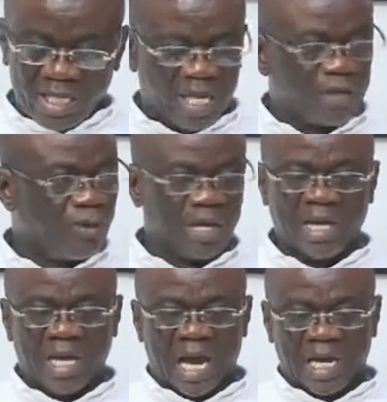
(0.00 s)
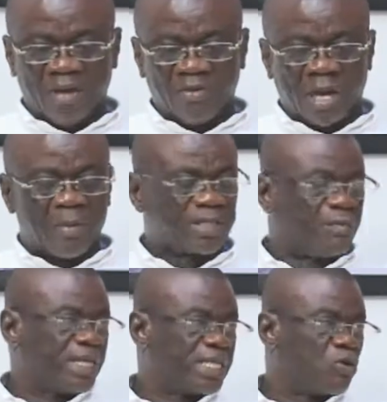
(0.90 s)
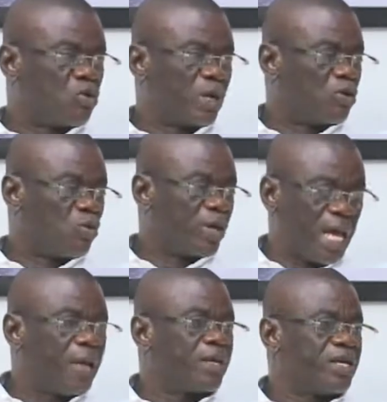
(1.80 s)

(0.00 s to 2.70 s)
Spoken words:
here, well, I left there about a month ago. I don't know whether